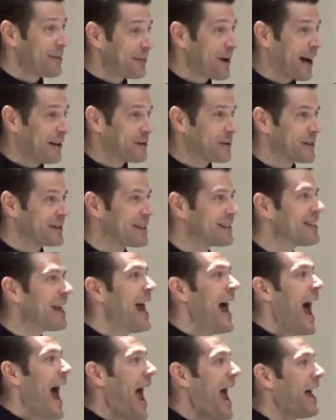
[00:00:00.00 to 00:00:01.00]
some consequences.
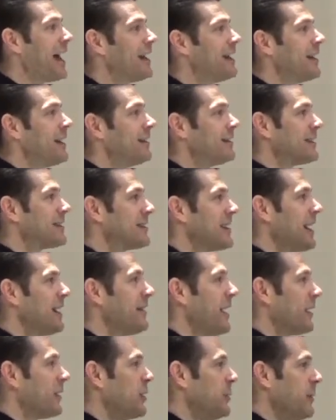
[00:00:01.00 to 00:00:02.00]
And to say
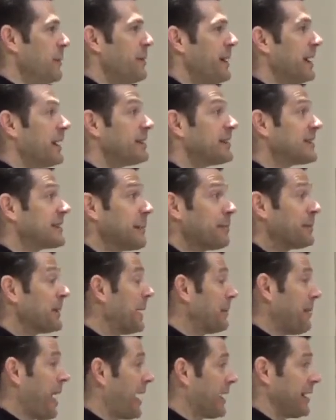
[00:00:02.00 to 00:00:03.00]
that a human being is
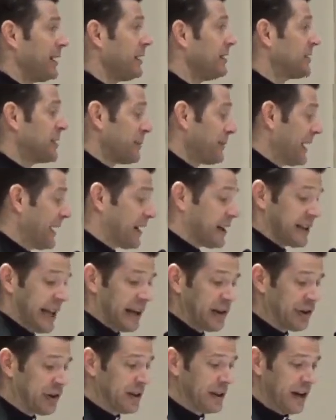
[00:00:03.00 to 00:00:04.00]
simply a body, simply a
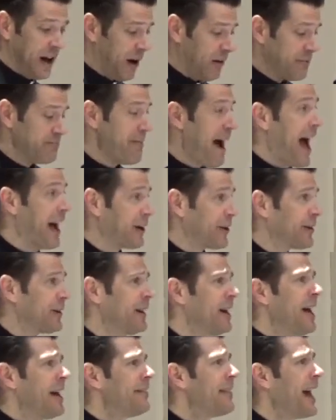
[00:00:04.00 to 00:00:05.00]
collection of
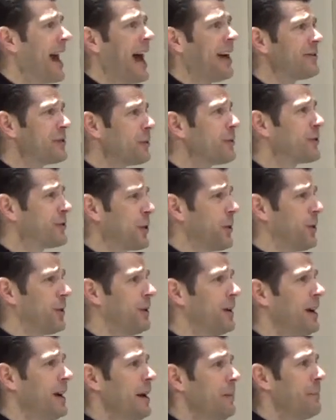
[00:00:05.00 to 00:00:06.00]
matter that has no
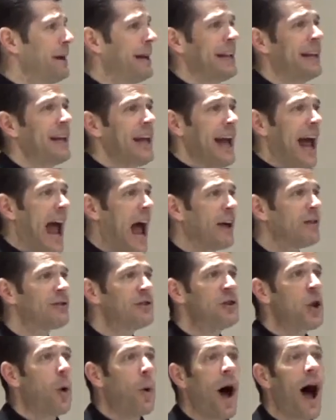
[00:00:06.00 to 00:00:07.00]
soul, meaning has
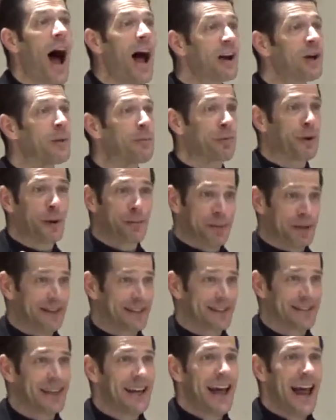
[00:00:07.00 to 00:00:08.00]
no higher
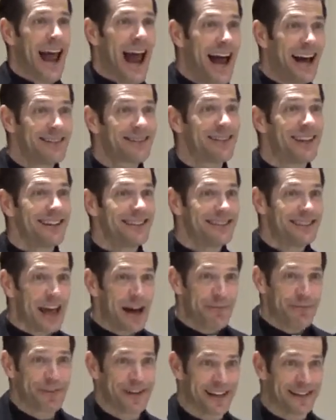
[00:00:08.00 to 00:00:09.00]
purpose, has
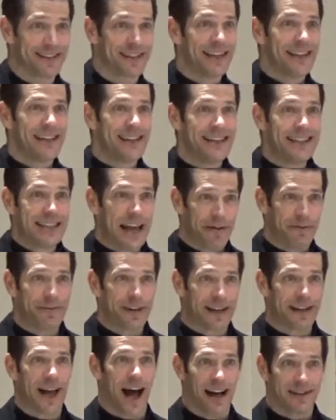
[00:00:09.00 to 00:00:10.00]
definite
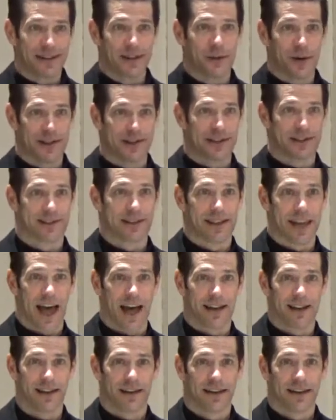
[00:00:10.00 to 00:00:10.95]
consequences to that.